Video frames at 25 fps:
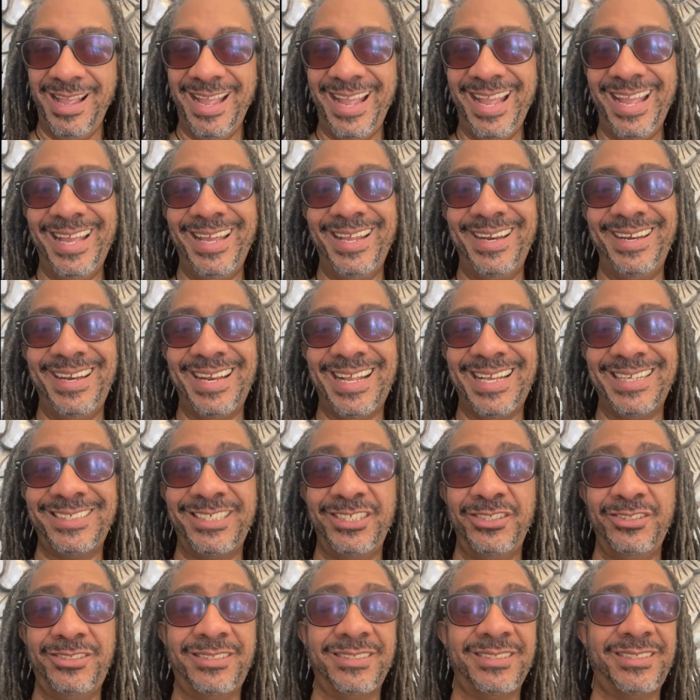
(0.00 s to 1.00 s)
And I
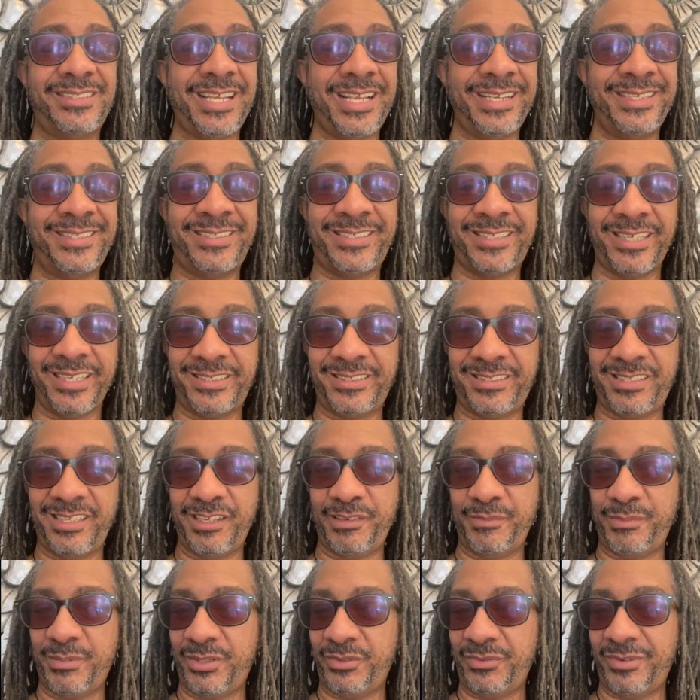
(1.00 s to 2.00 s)
used to say
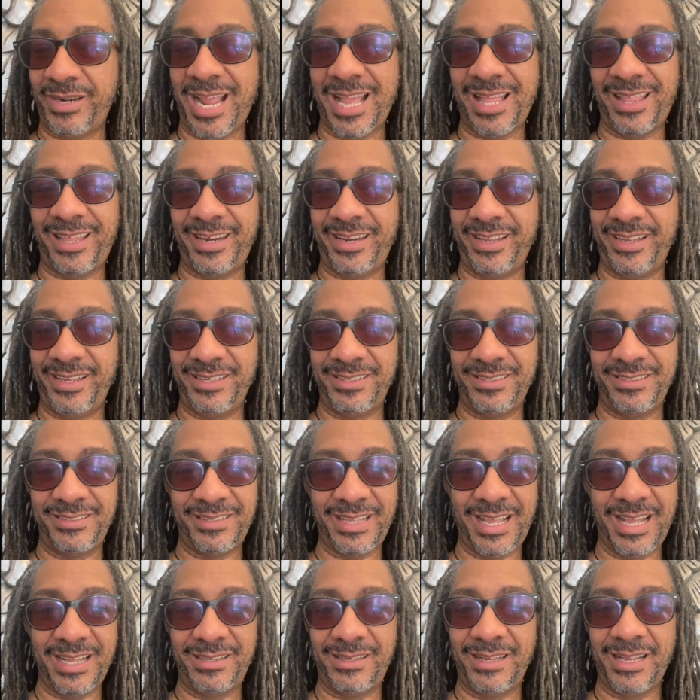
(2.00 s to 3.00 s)
60, but the reality is
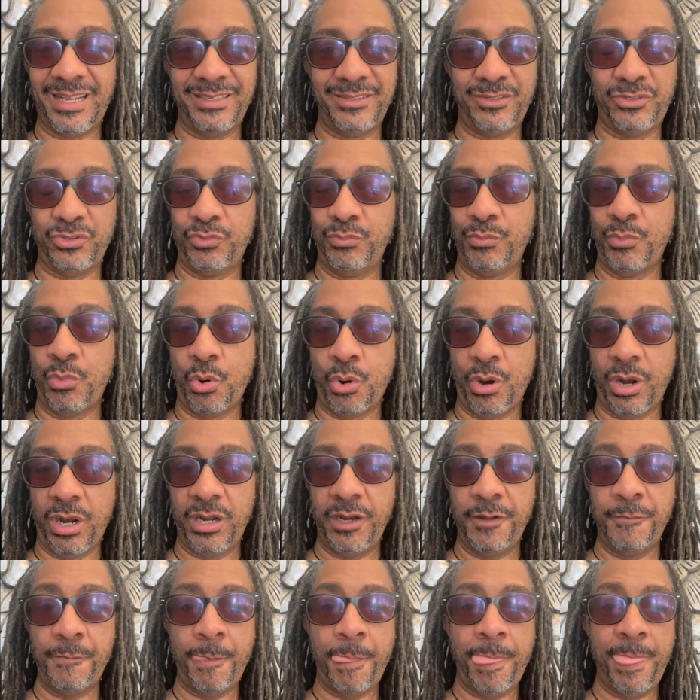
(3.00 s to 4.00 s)
I do
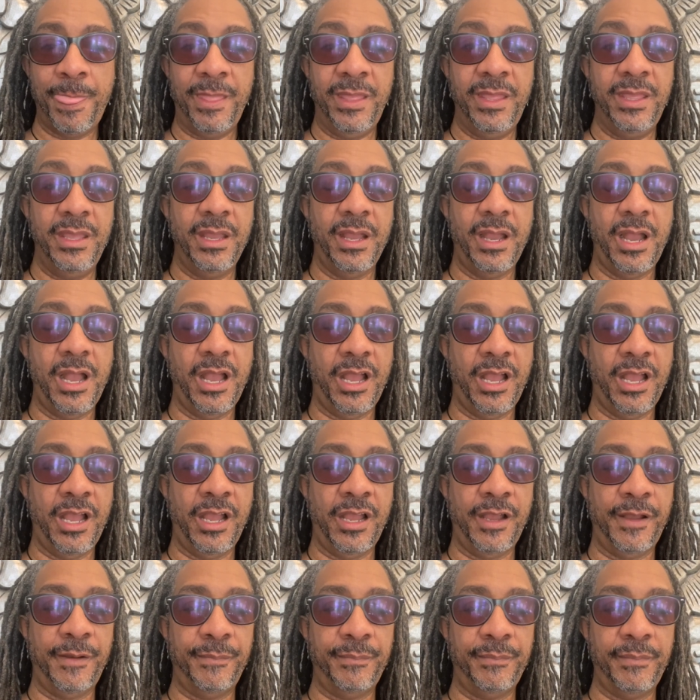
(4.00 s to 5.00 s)
more.
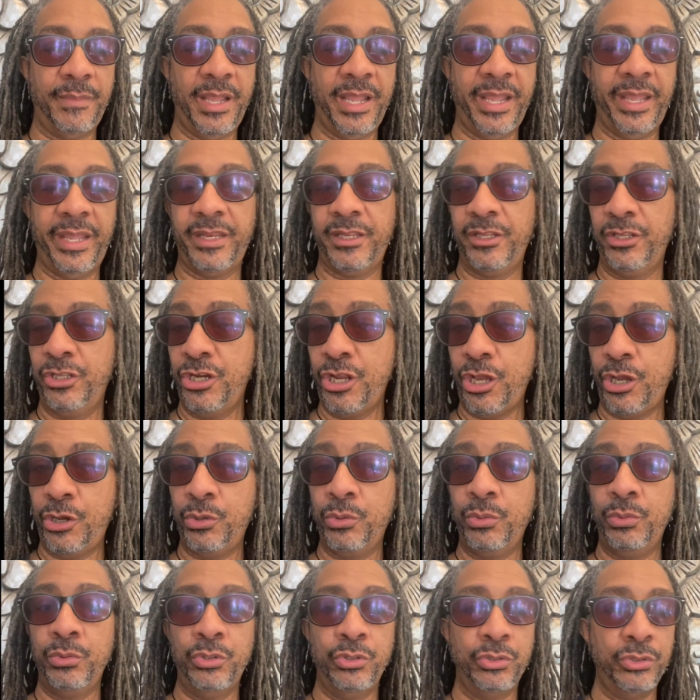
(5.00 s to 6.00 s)
And, you
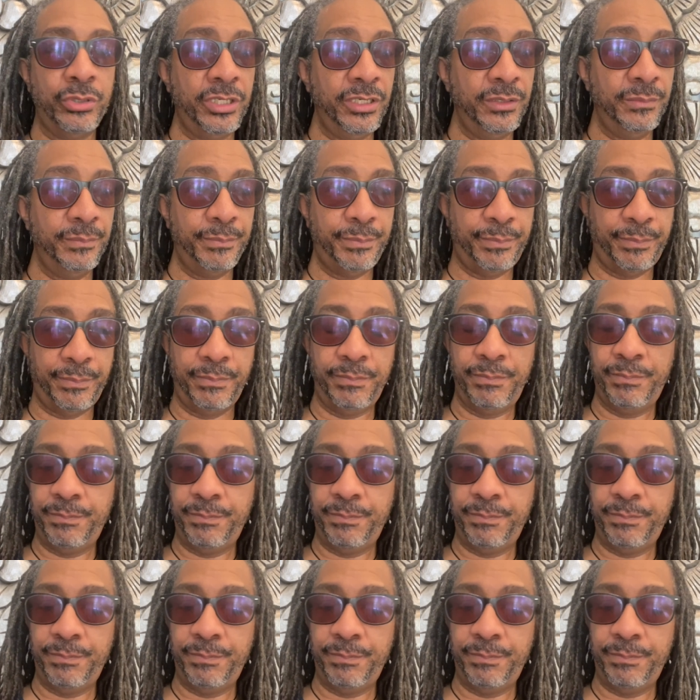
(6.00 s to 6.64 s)
know, you can